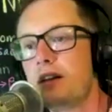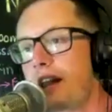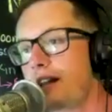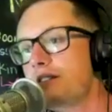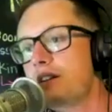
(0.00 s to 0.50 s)

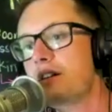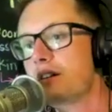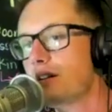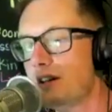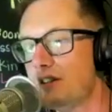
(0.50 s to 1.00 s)
And
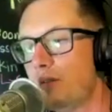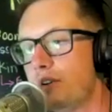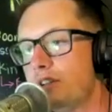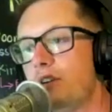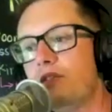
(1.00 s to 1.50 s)
as
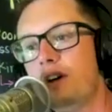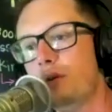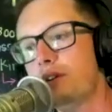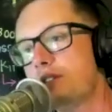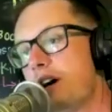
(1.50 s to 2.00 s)
always, go
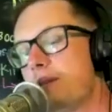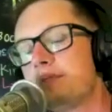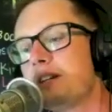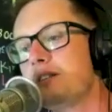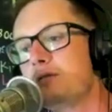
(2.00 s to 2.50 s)
follow us,
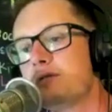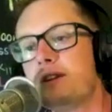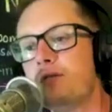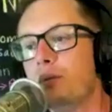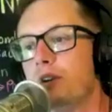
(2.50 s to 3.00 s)
Hopsgeek News,
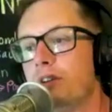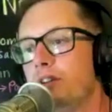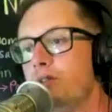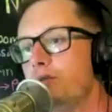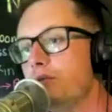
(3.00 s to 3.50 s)
everywhere
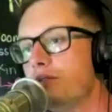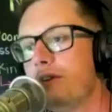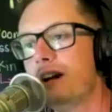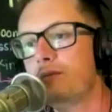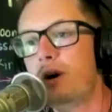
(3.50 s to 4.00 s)
you
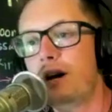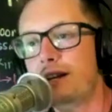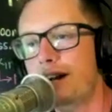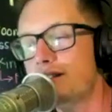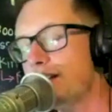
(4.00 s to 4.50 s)
find
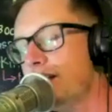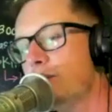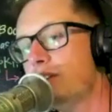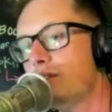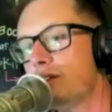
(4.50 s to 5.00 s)
podcasts,
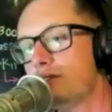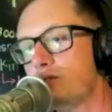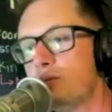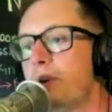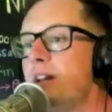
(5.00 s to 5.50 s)
anywhere you are on
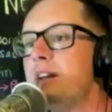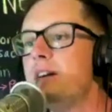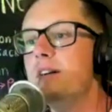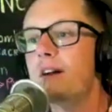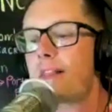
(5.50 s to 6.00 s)
social media.
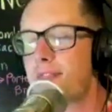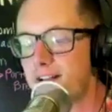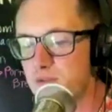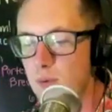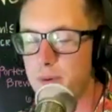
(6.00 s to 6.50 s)

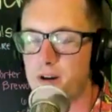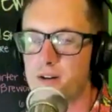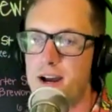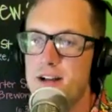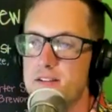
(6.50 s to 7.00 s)
That's where we are
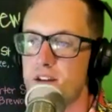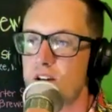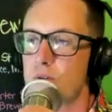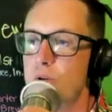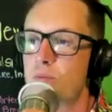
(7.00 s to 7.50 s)
at.
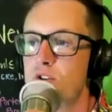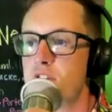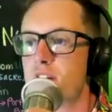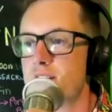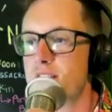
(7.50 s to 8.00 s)
We
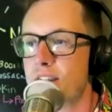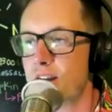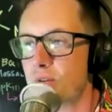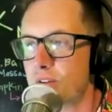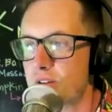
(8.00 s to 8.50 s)
appreciate you guys hanging
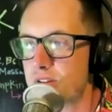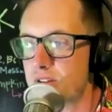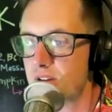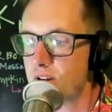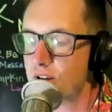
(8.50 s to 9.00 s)
out with
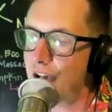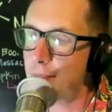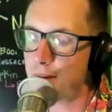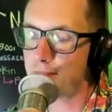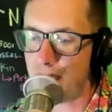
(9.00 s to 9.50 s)
us.
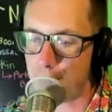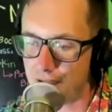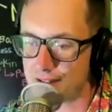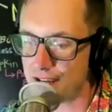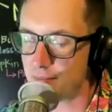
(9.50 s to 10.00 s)
Happy
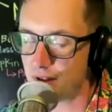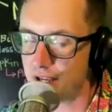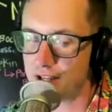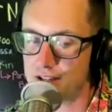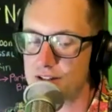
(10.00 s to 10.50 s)
Batman Day
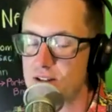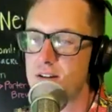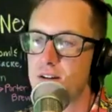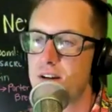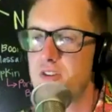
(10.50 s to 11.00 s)
belated,
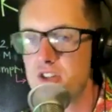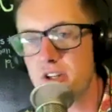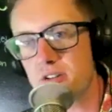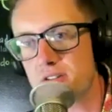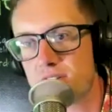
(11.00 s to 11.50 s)
and
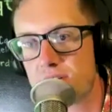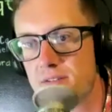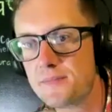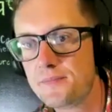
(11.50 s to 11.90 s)
cheers.